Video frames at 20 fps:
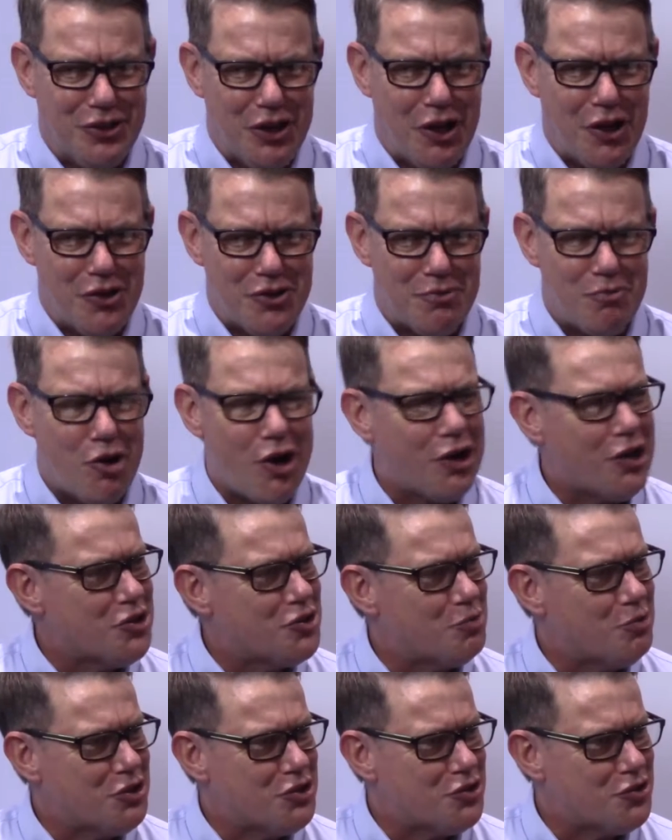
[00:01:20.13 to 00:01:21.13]
The
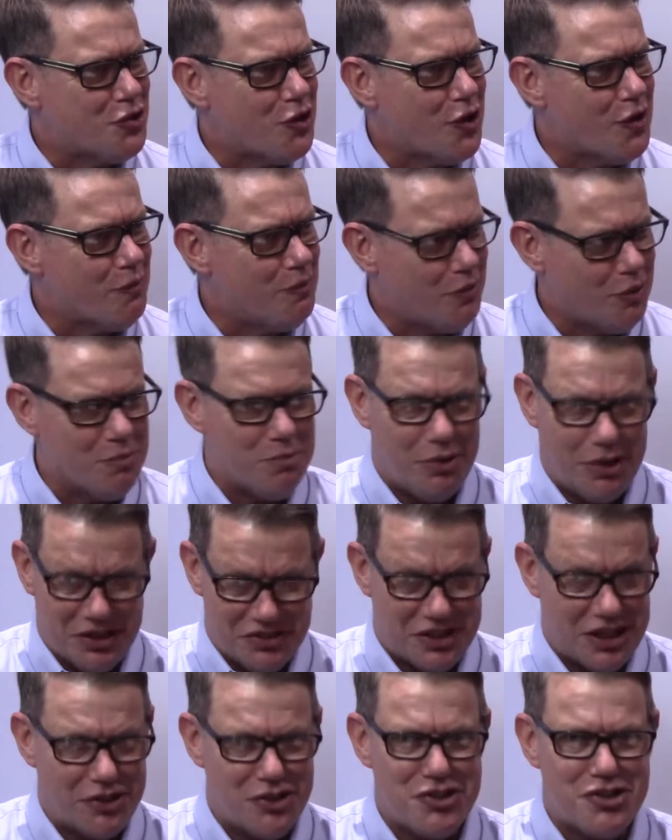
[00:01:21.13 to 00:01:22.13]
markets we serve,
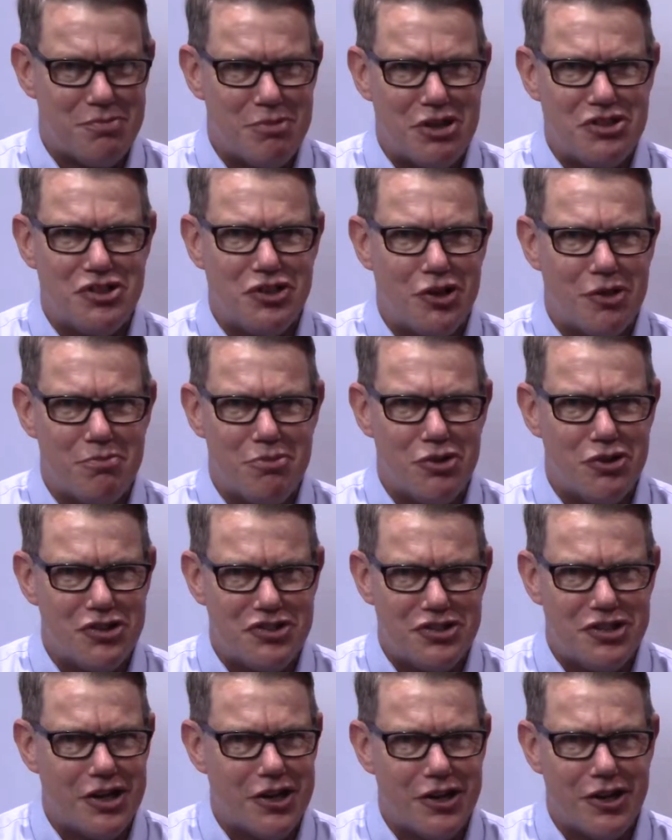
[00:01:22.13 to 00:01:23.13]
as I just mentioned, are
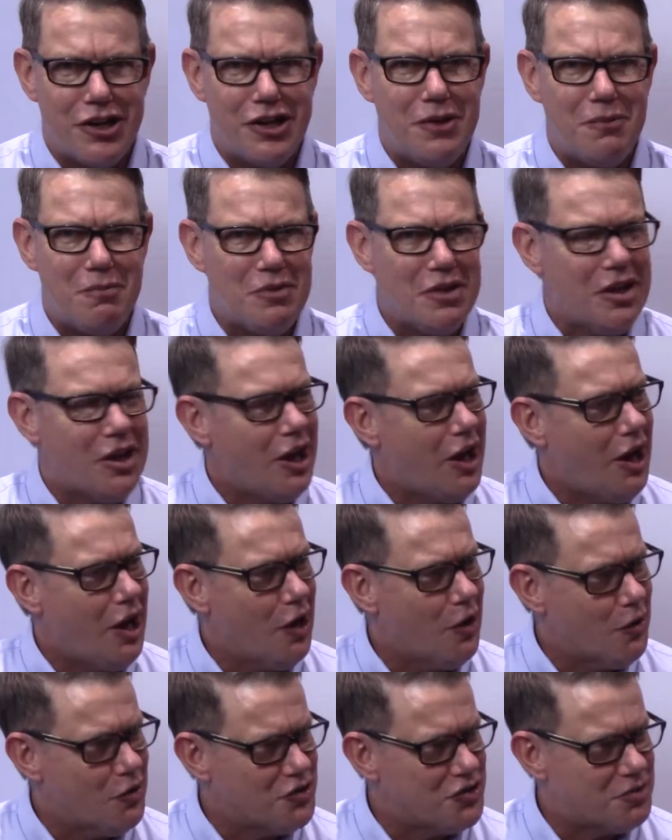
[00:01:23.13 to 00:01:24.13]
military,
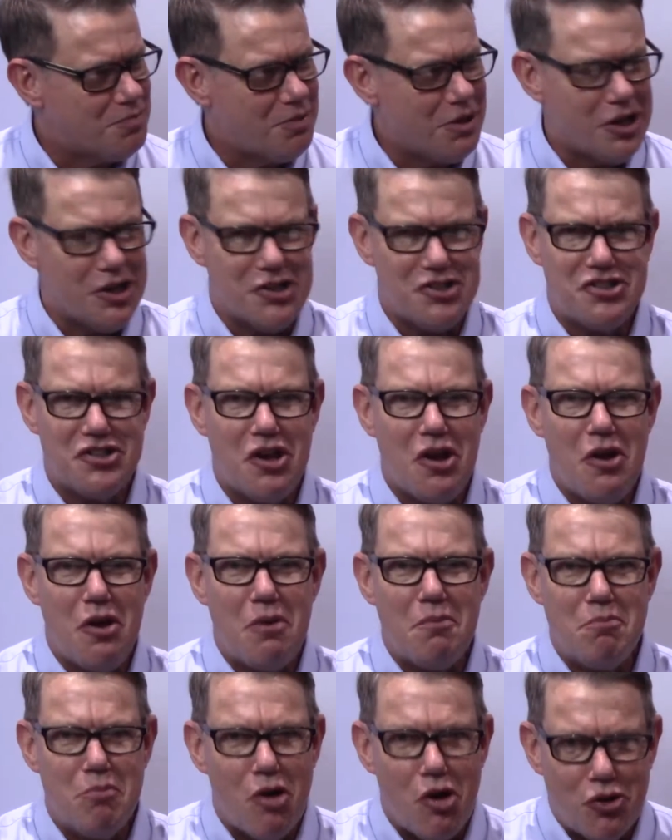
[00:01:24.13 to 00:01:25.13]
aerospace,
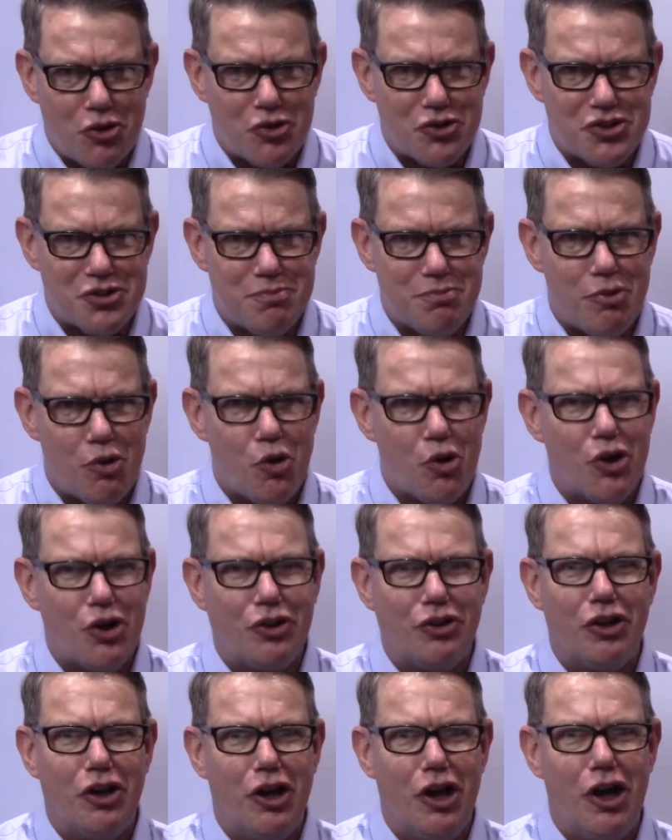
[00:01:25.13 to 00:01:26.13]
motorsport,
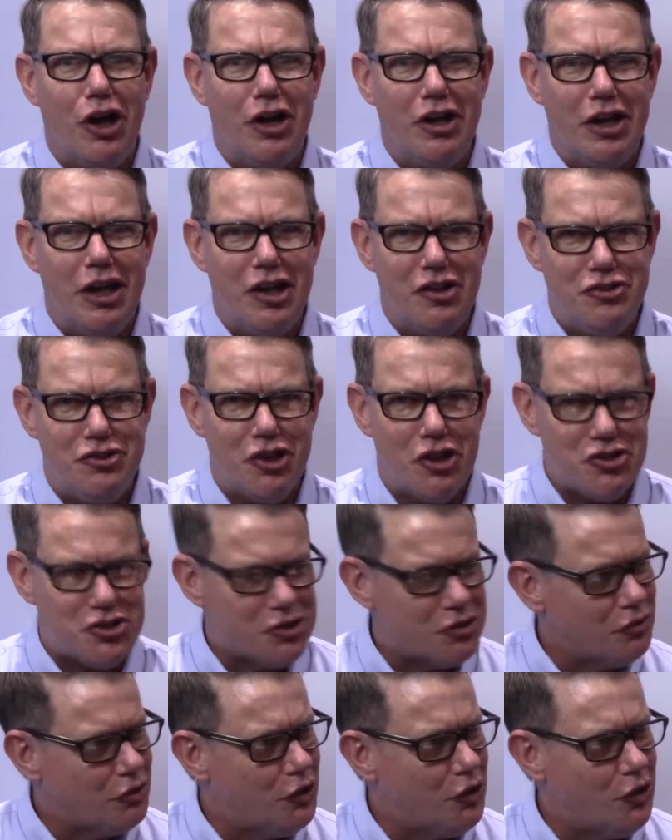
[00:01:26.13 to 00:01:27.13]

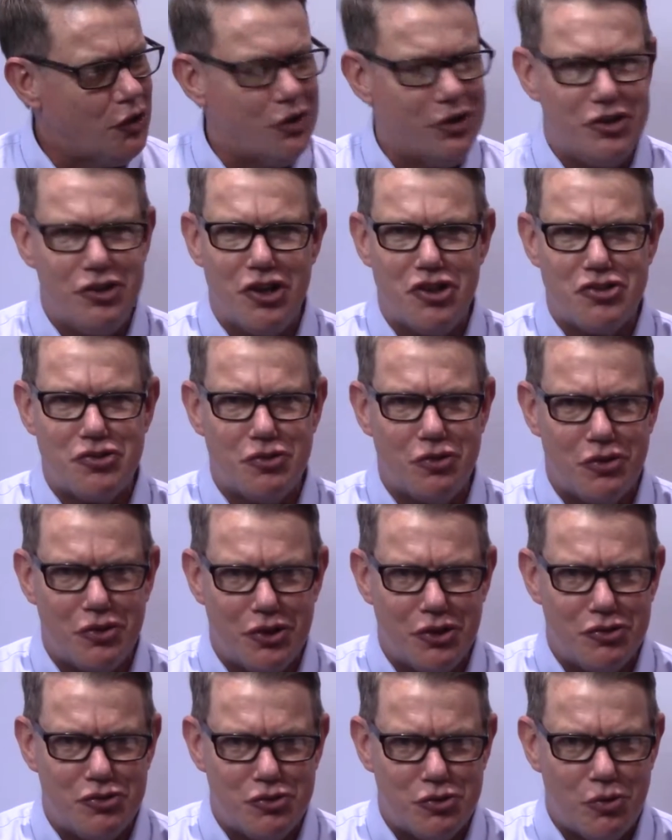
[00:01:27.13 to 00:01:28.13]
industrial
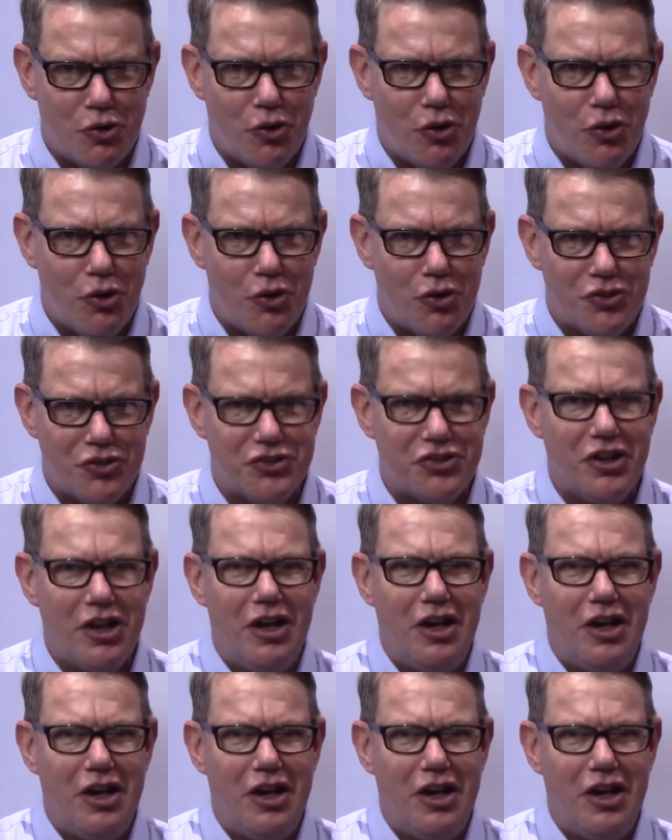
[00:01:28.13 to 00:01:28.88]
controls.